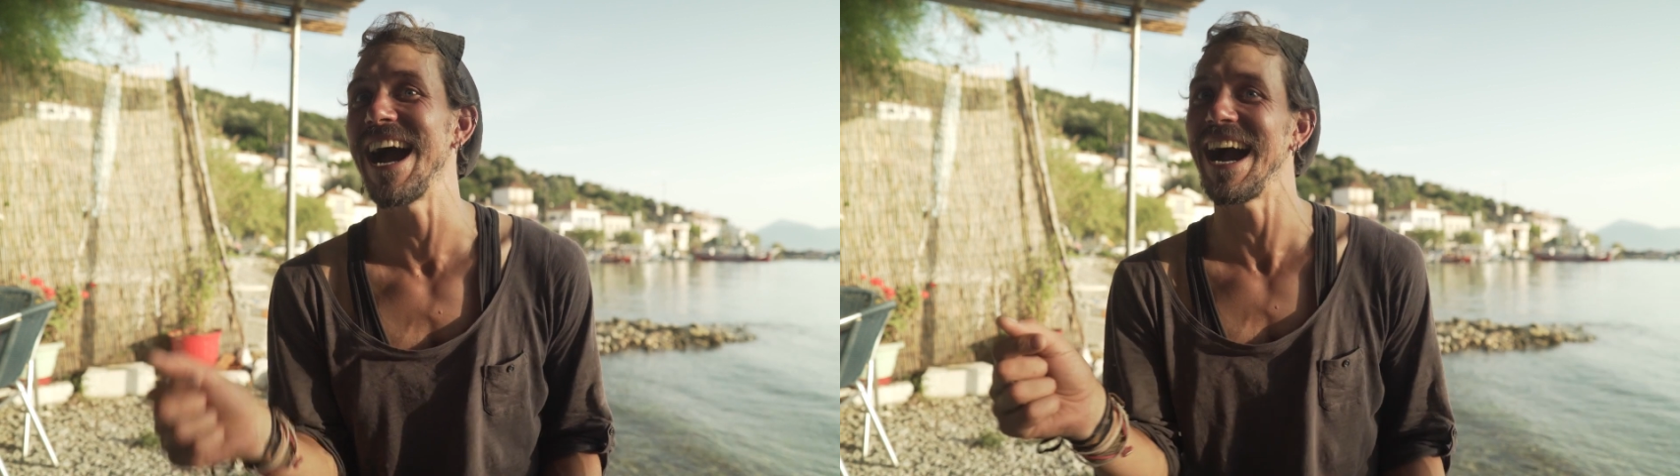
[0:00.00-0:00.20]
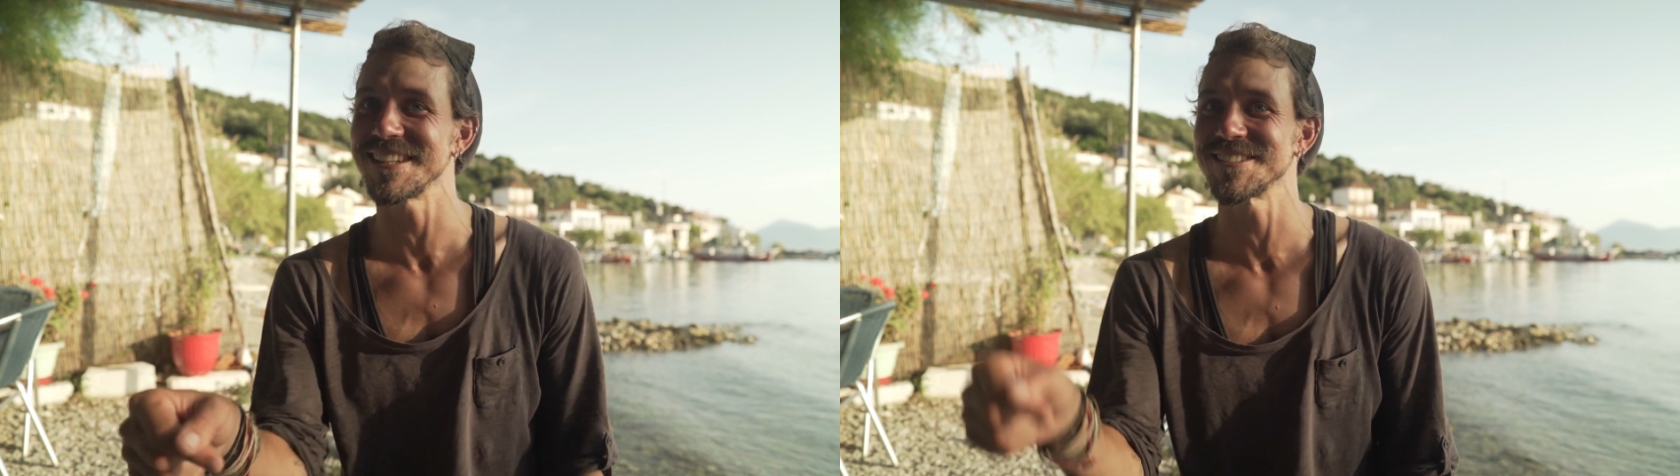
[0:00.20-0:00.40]

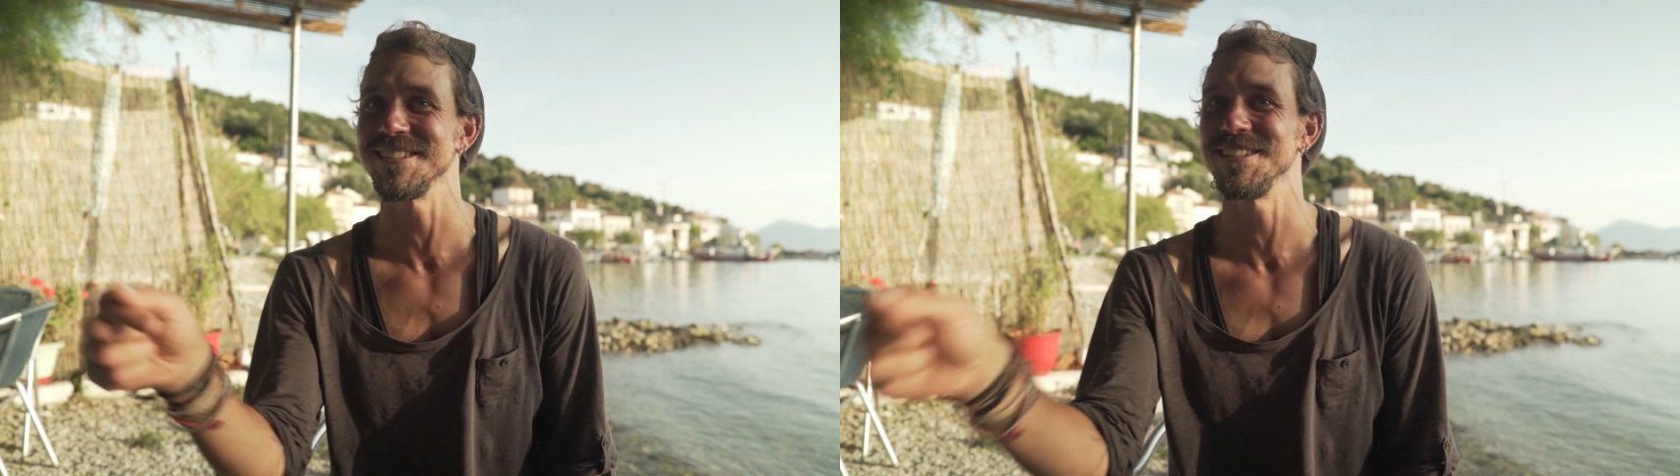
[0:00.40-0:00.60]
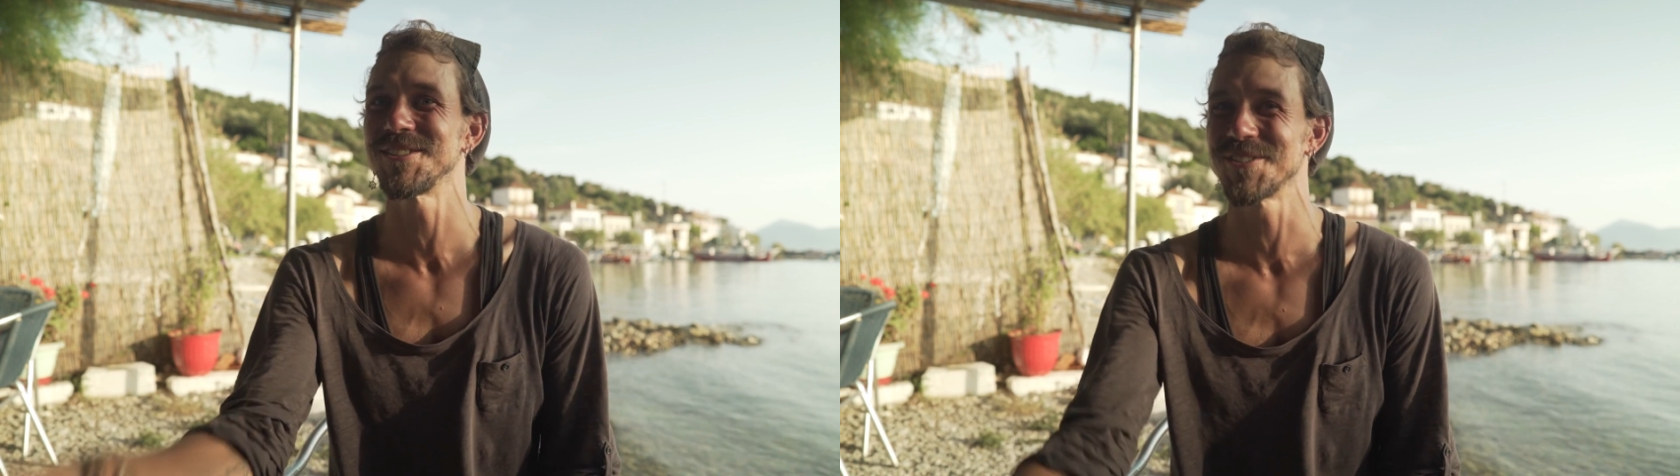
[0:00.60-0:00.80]

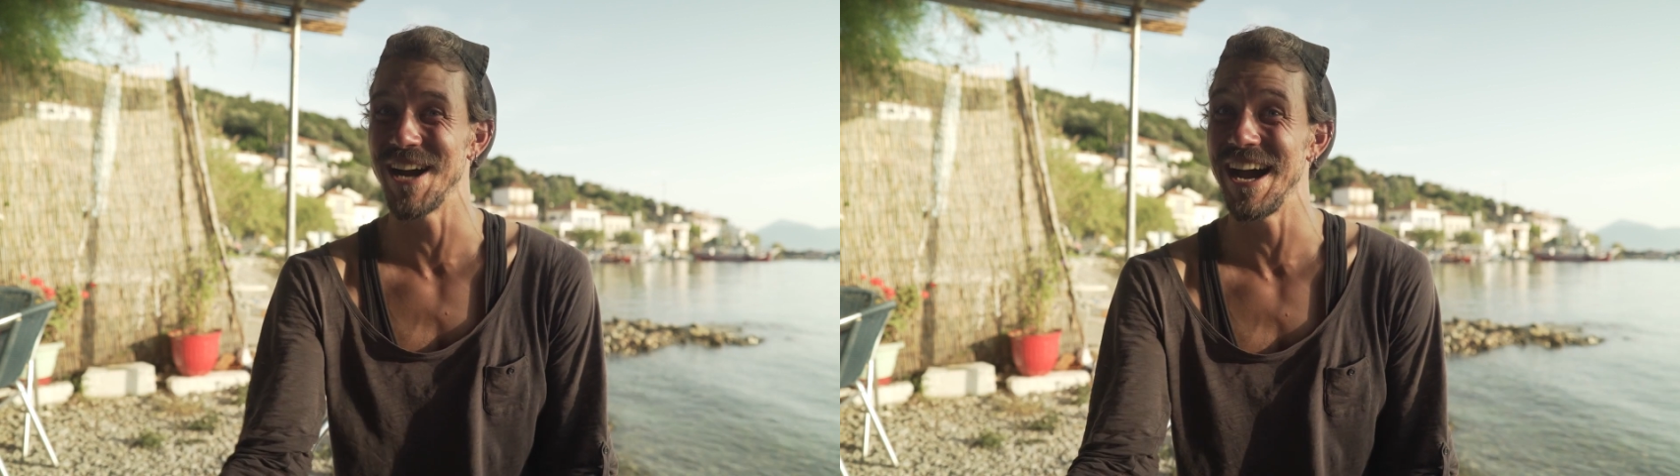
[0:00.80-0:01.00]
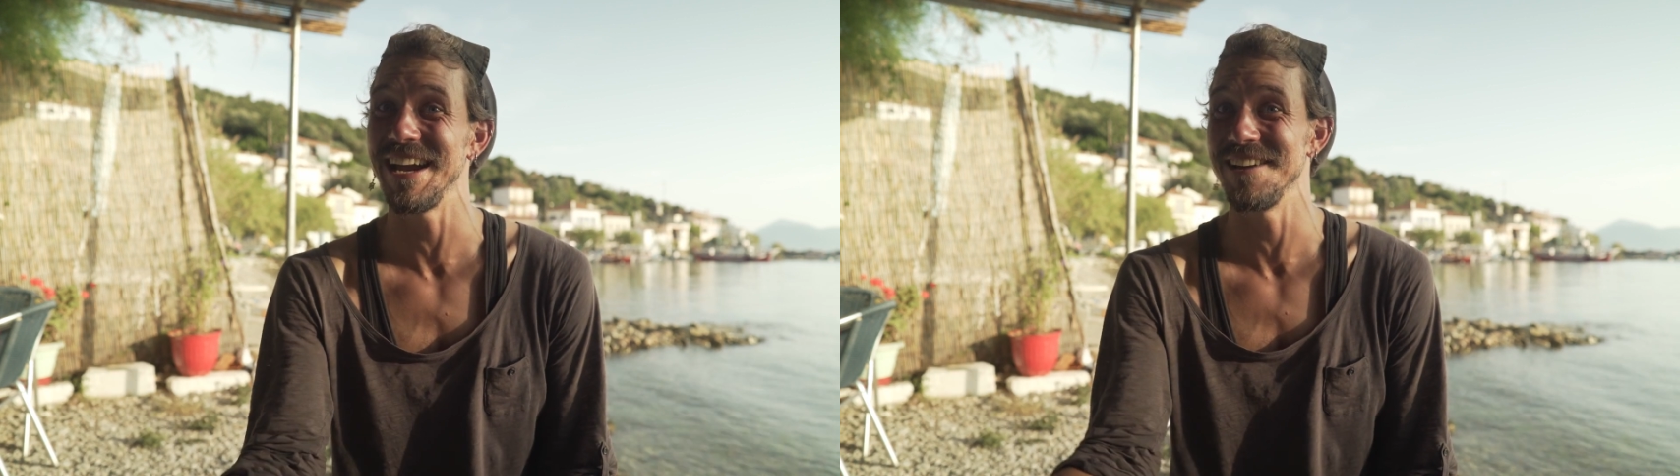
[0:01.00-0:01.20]
actually
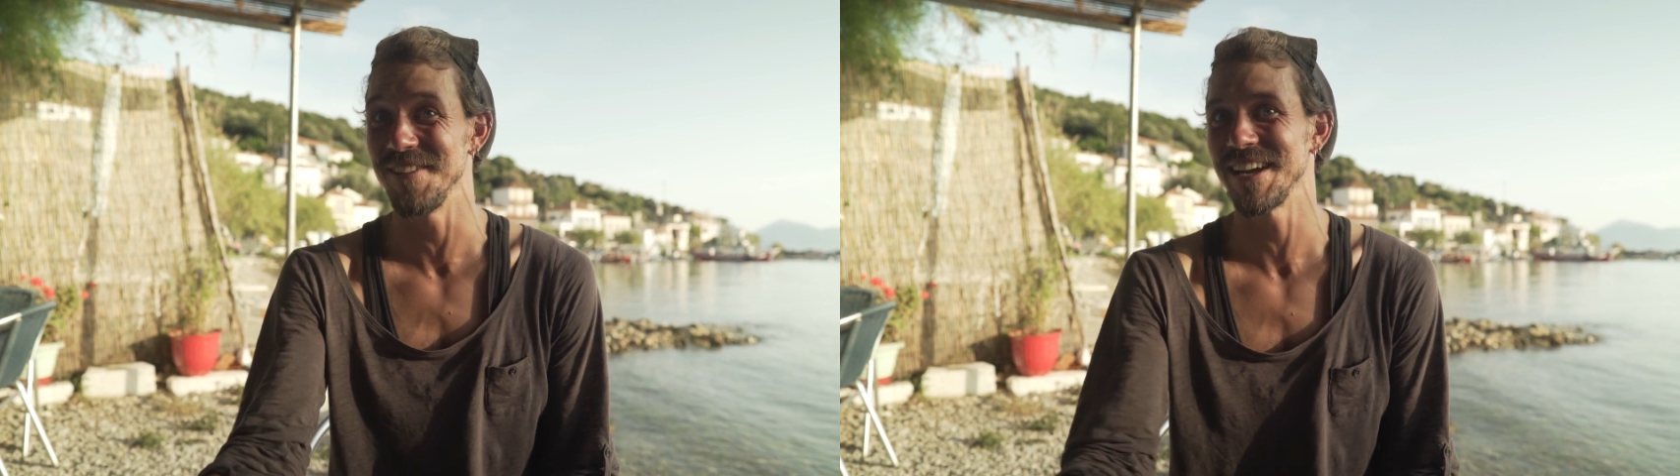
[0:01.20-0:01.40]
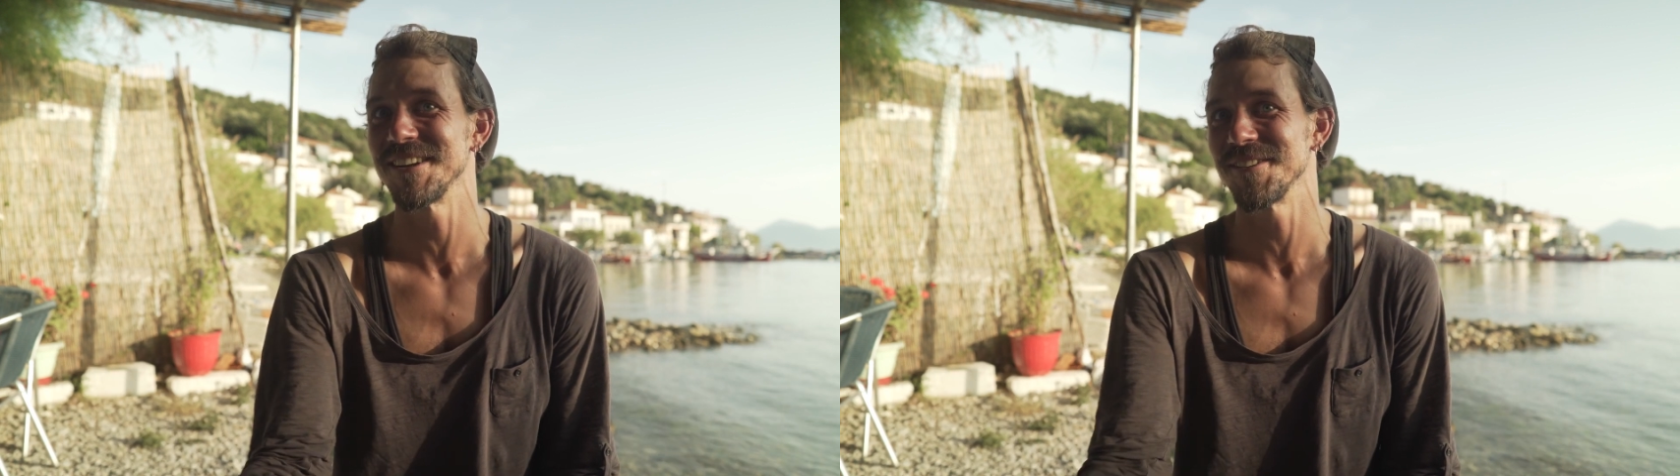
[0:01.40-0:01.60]
try and make it a